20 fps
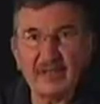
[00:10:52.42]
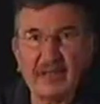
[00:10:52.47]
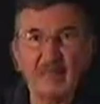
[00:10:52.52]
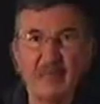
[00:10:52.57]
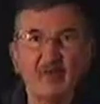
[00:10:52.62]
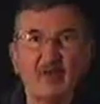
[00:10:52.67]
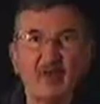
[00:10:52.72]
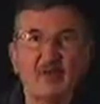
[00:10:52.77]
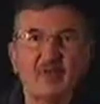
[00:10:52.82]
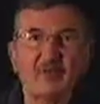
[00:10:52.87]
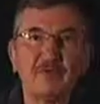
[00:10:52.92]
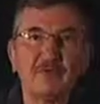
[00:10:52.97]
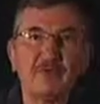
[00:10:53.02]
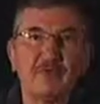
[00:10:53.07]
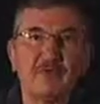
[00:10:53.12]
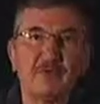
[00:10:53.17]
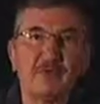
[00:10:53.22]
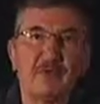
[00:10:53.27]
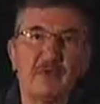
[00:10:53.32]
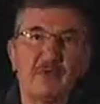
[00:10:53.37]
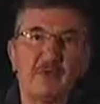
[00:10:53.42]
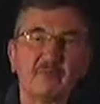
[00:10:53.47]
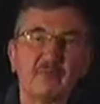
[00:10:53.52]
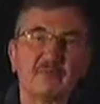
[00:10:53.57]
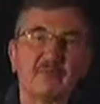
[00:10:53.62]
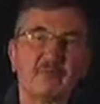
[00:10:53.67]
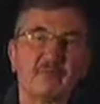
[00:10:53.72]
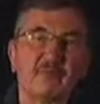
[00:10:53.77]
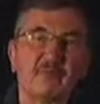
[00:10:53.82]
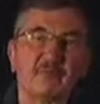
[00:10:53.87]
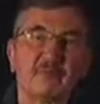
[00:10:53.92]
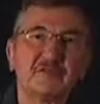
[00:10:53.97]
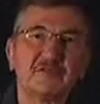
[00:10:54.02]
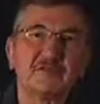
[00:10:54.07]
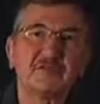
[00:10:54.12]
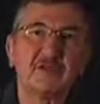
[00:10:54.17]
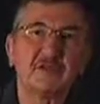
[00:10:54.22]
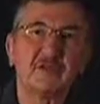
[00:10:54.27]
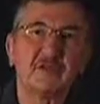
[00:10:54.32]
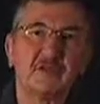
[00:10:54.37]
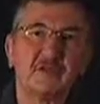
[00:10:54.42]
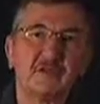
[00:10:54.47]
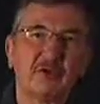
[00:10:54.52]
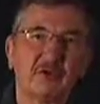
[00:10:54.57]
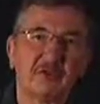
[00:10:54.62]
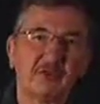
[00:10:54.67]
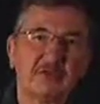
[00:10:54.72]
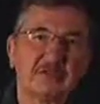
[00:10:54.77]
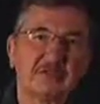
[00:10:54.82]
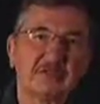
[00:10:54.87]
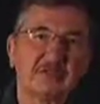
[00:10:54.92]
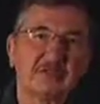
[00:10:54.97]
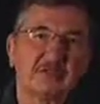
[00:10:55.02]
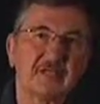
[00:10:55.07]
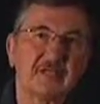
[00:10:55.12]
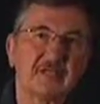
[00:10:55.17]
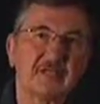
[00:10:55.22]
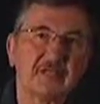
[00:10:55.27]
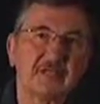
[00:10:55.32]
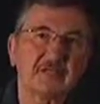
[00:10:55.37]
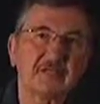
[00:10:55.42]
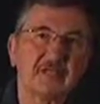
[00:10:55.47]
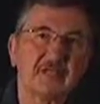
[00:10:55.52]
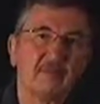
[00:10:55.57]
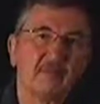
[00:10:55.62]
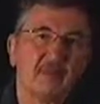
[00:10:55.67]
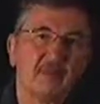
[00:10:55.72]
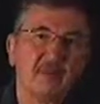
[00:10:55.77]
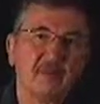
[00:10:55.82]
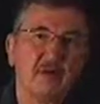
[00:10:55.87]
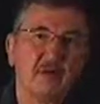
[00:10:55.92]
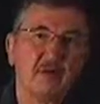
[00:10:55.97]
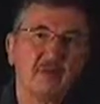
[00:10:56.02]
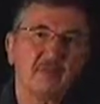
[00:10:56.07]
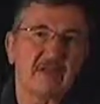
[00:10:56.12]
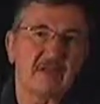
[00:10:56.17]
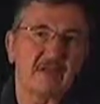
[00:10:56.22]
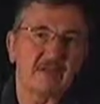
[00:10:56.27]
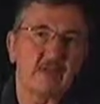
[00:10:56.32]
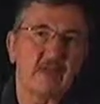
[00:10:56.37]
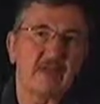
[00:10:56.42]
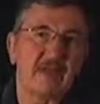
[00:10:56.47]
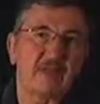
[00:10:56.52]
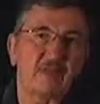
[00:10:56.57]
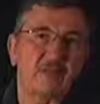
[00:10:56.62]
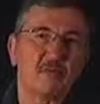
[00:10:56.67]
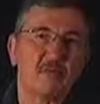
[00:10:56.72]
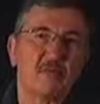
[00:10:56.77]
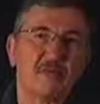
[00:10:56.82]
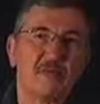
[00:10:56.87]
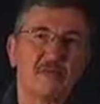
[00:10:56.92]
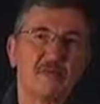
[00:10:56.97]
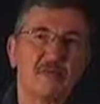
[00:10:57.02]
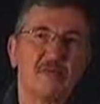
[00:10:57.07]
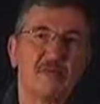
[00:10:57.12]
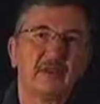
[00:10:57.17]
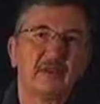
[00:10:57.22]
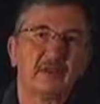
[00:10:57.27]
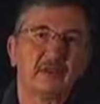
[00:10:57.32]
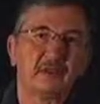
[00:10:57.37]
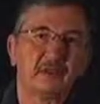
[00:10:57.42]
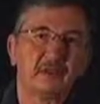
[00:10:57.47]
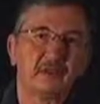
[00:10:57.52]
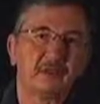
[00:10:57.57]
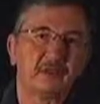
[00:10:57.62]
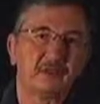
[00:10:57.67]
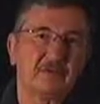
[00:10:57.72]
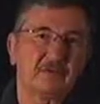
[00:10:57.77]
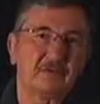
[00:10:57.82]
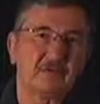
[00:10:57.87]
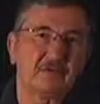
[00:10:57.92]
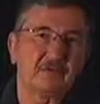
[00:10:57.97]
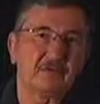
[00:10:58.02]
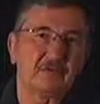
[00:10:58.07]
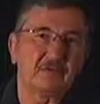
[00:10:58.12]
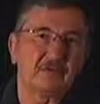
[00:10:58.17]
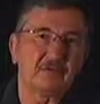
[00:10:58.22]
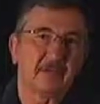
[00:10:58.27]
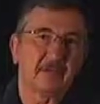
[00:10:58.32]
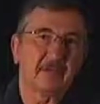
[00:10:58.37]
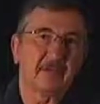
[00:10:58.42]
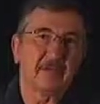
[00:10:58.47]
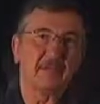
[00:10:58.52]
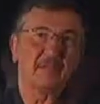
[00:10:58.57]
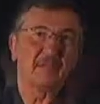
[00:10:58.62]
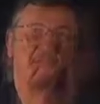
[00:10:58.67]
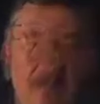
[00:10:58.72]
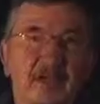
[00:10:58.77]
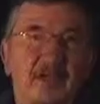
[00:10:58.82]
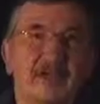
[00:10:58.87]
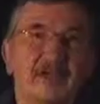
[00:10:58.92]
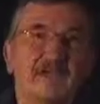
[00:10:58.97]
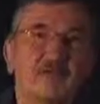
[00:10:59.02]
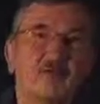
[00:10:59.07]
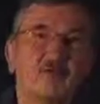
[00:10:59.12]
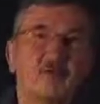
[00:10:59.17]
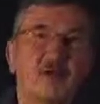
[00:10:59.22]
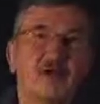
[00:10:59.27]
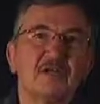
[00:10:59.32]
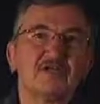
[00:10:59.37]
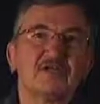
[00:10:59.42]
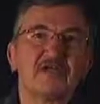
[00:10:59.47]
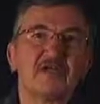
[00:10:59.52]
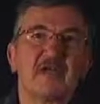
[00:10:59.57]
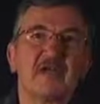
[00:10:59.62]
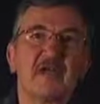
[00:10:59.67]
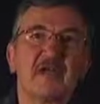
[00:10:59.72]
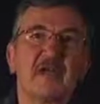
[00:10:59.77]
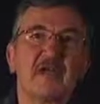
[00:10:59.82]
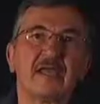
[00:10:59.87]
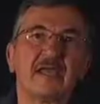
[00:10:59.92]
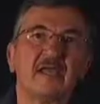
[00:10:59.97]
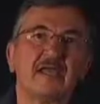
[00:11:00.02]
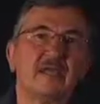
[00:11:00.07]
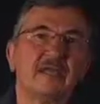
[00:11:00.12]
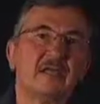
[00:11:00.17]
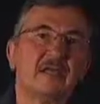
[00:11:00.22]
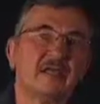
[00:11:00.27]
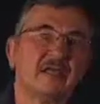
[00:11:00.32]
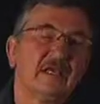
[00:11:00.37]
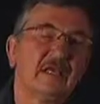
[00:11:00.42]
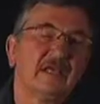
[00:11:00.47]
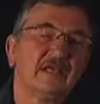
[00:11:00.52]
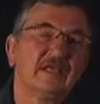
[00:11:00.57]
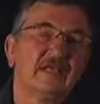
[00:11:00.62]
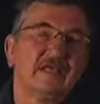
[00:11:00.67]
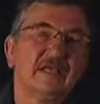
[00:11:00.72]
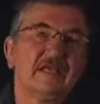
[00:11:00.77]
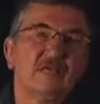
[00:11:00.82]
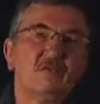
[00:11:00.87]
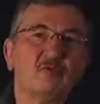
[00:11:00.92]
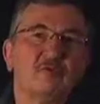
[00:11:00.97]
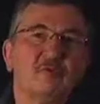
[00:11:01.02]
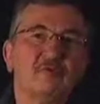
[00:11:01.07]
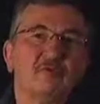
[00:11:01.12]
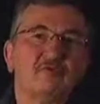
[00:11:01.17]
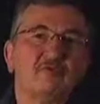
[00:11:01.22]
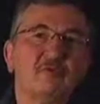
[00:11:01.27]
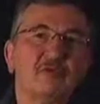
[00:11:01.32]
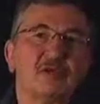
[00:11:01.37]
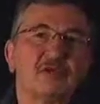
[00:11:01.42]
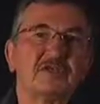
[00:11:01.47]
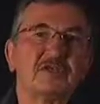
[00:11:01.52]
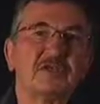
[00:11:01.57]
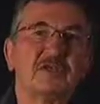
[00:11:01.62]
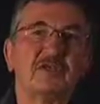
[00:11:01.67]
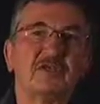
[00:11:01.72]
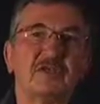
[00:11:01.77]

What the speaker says: that'll help you get better performance on your pesticides by knowing the quality of water that you're using. Thank you for watching today. If you need more information,